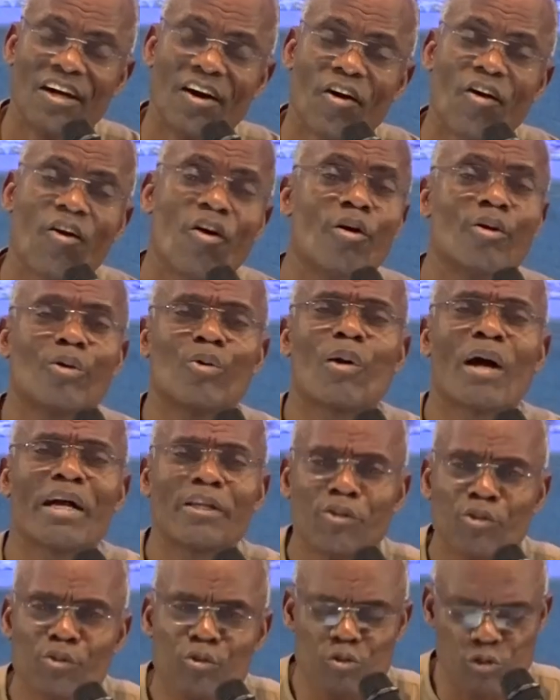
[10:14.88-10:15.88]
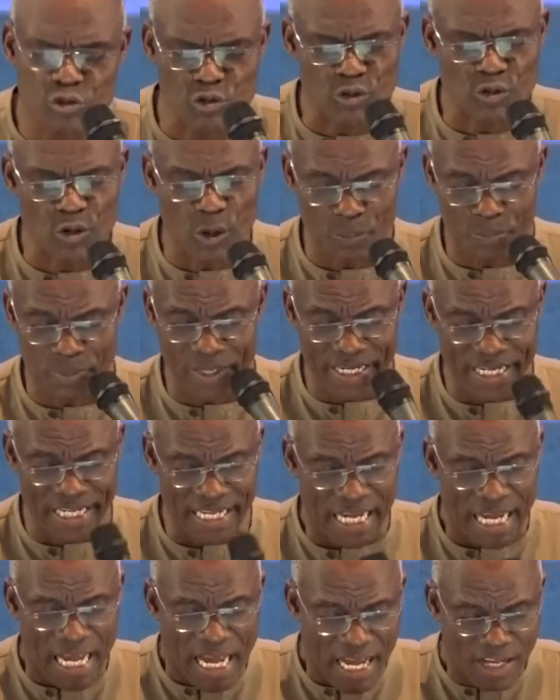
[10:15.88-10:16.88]
Or you are used to
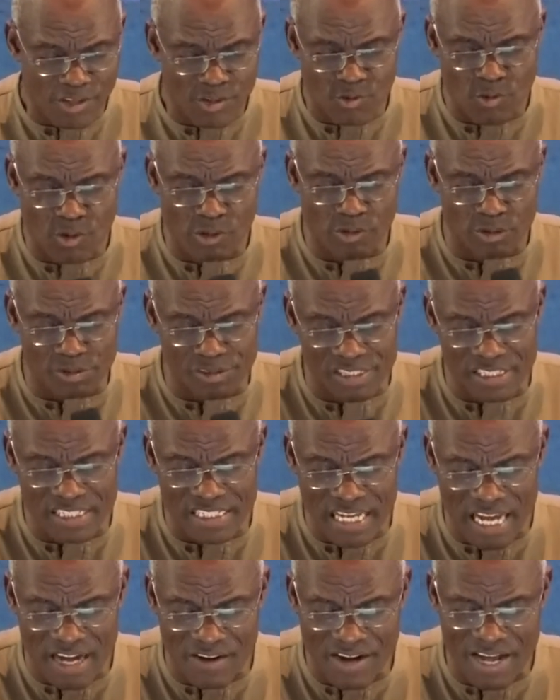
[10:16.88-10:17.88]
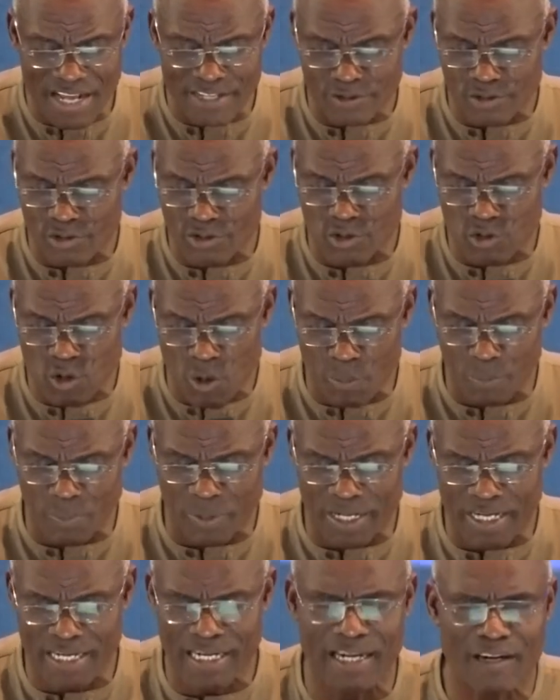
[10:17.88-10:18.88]
complaining and you want to sit down and just
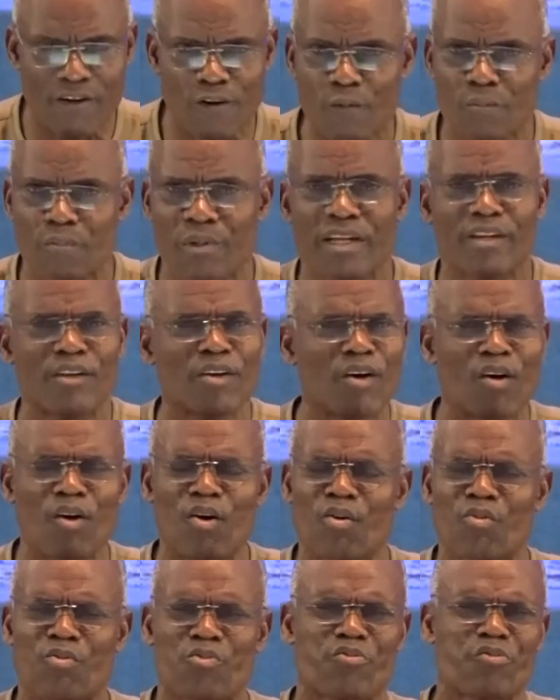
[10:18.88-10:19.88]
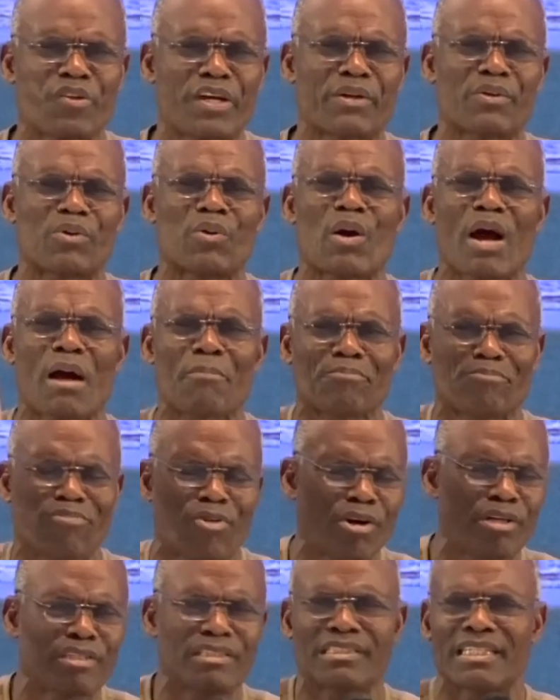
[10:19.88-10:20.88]
complain and complain. No, Pharaoh
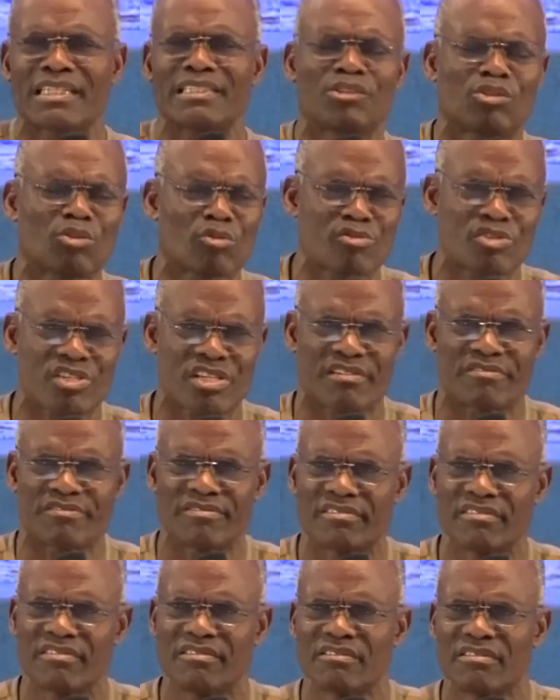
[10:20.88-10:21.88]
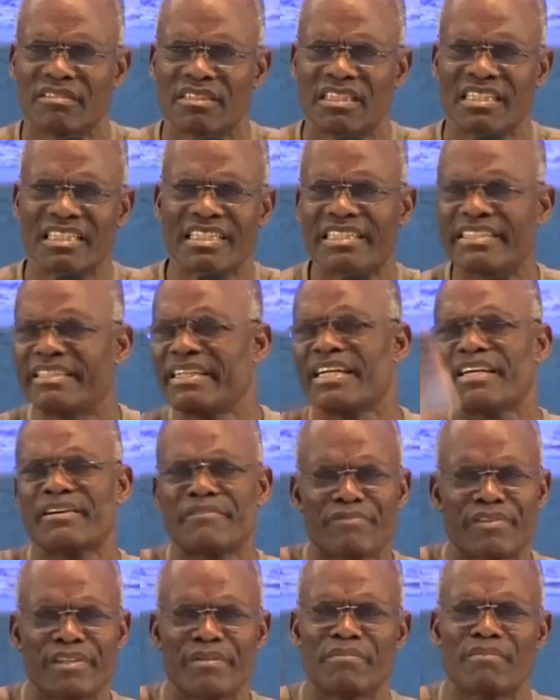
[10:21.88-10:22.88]
appointed Joseph,
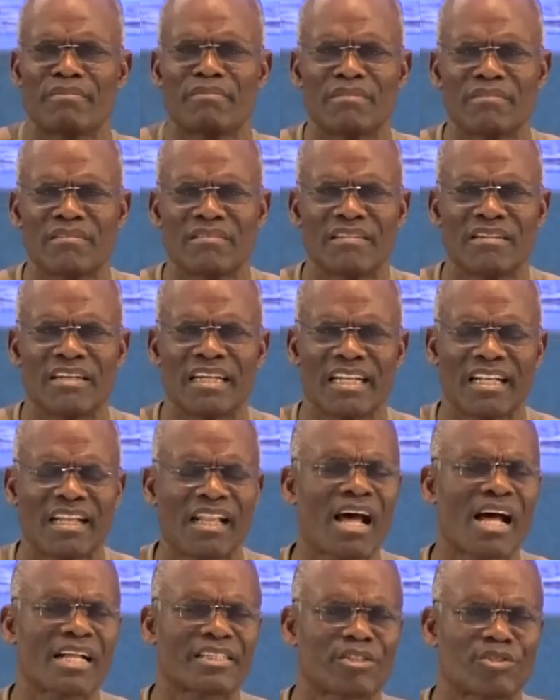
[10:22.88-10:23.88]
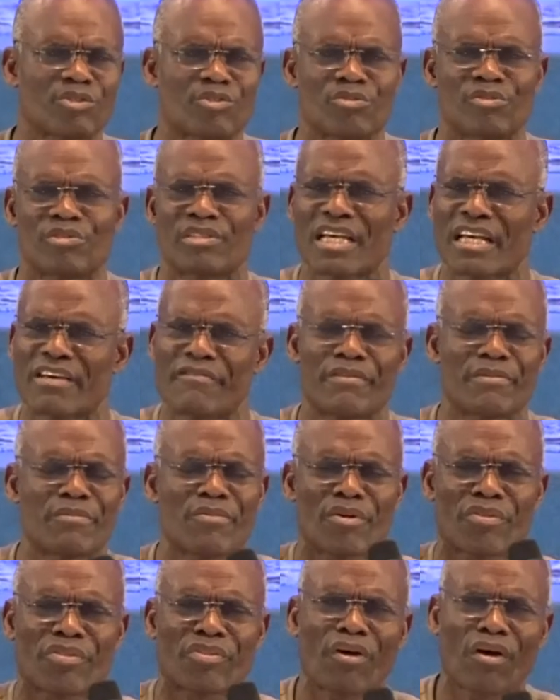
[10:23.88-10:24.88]
gave him latitude, gave him
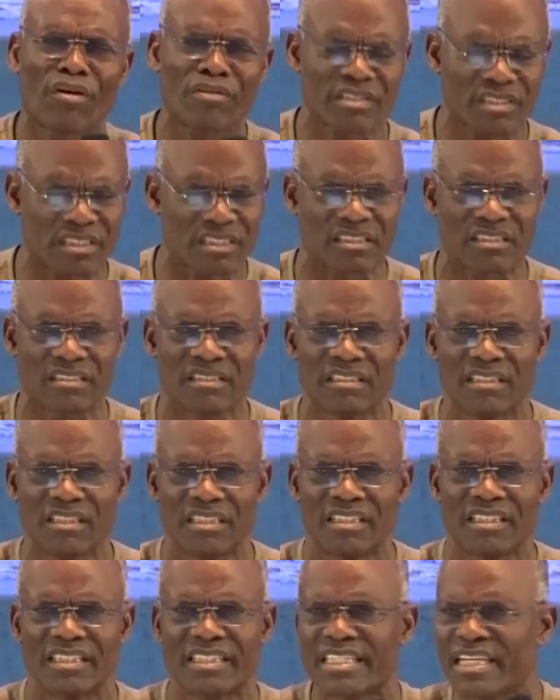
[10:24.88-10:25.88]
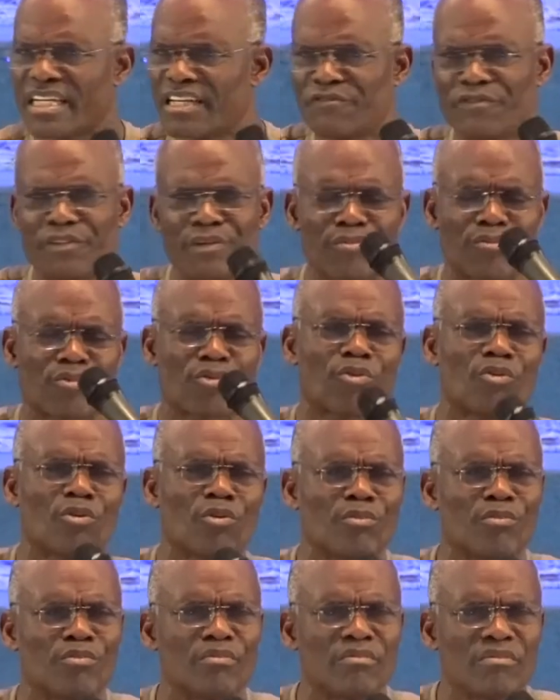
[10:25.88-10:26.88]
authority, gave him
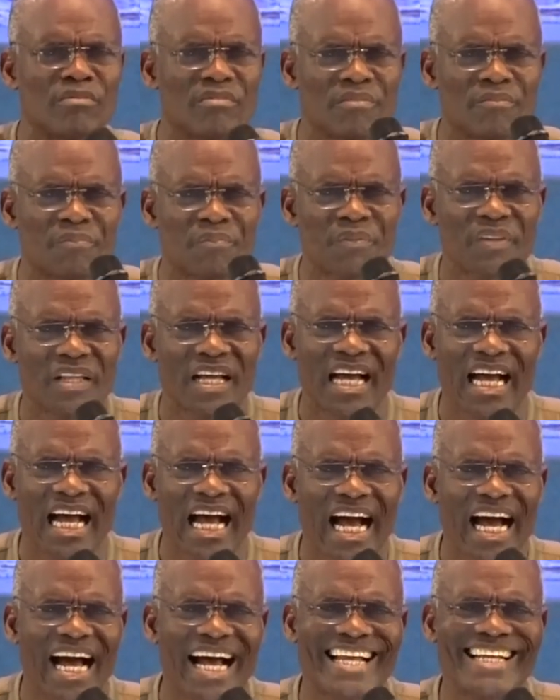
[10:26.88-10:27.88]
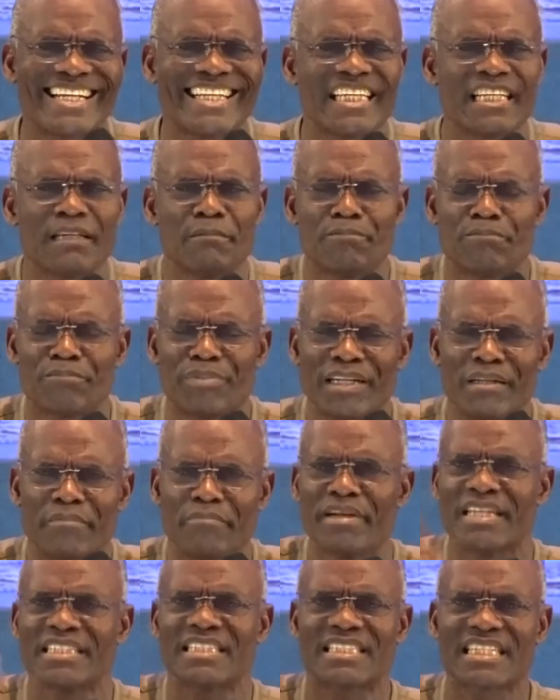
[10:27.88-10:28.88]
room, and he
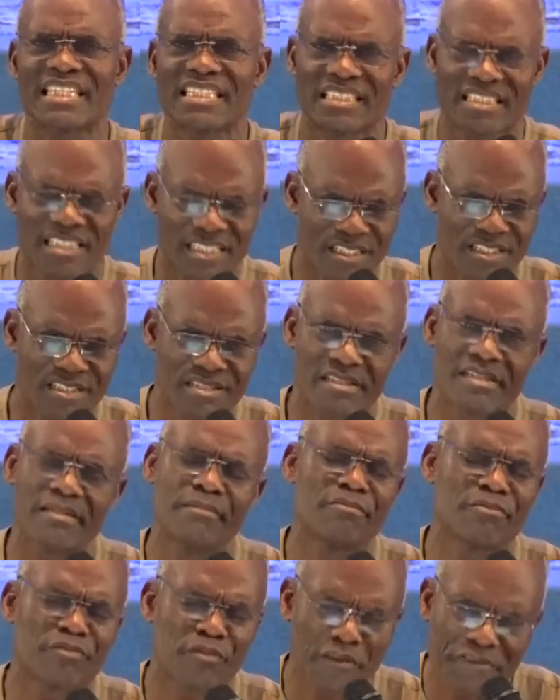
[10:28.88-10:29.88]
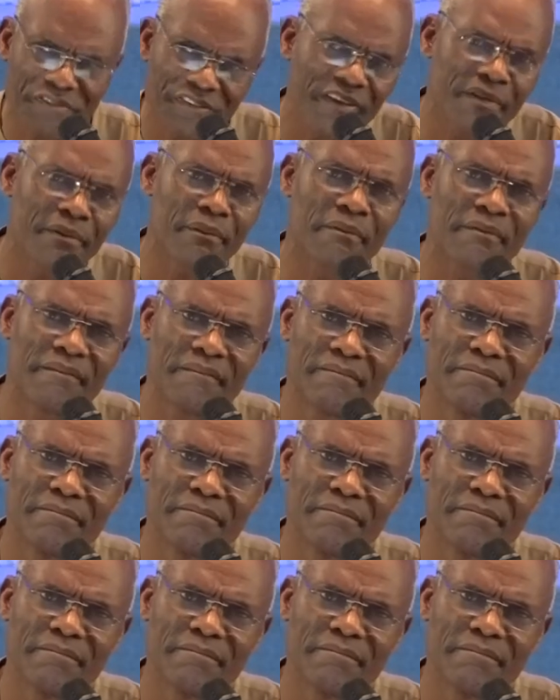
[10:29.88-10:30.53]
implemented the dream for Pharaoh.